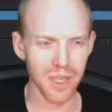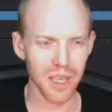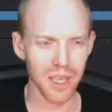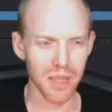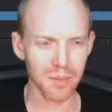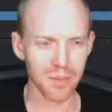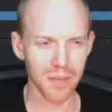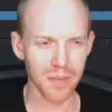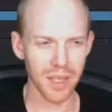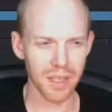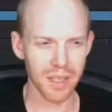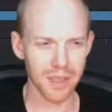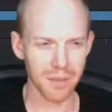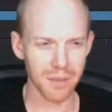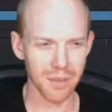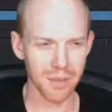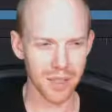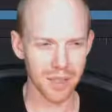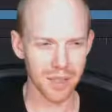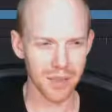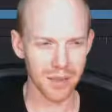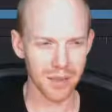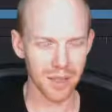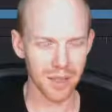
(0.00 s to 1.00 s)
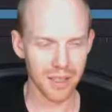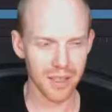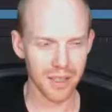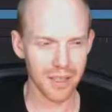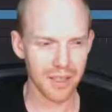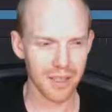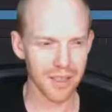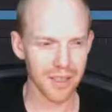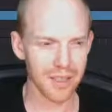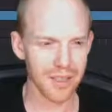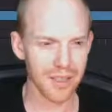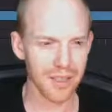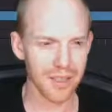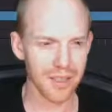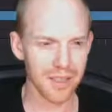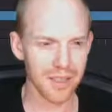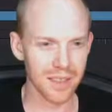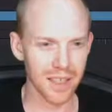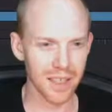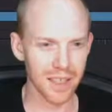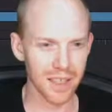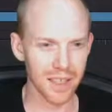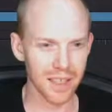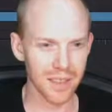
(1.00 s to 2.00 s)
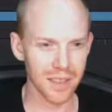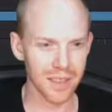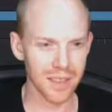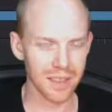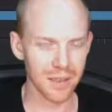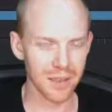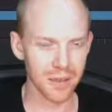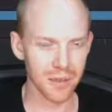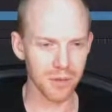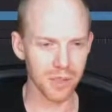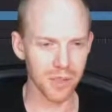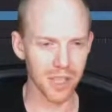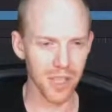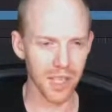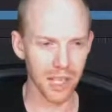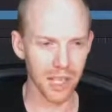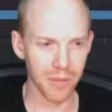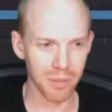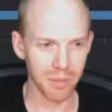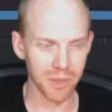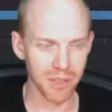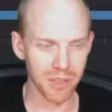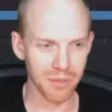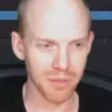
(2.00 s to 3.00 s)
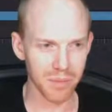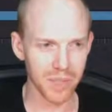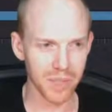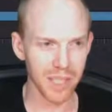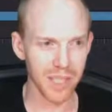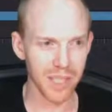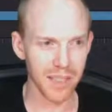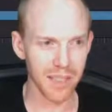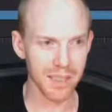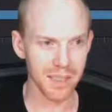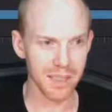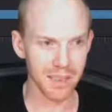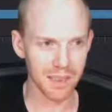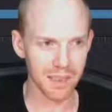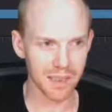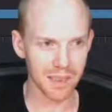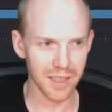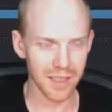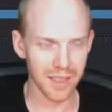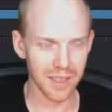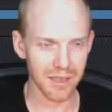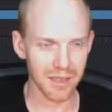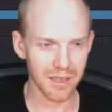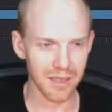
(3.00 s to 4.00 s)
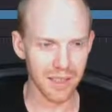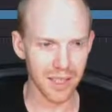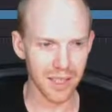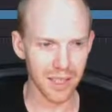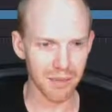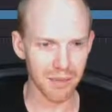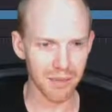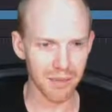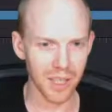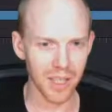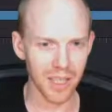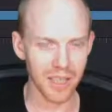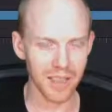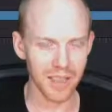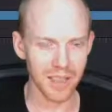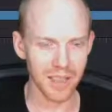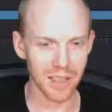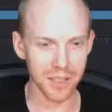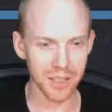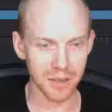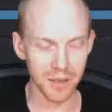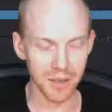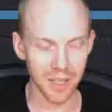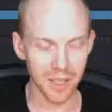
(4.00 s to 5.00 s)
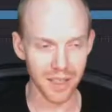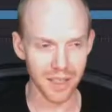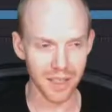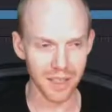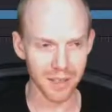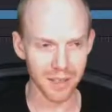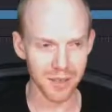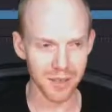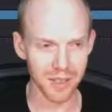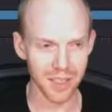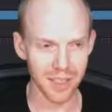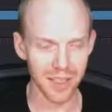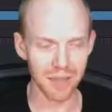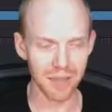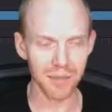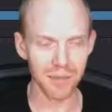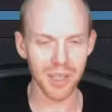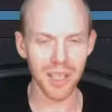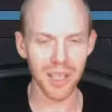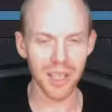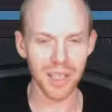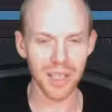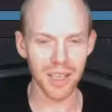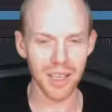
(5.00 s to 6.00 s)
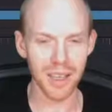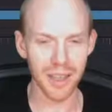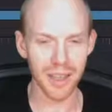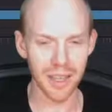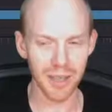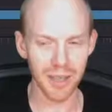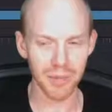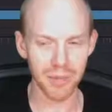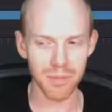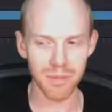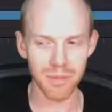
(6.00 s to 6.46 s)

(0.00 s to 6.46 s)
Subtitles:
by some instructions saying to copy and paste, delete your timeline, then create a new timeline, and then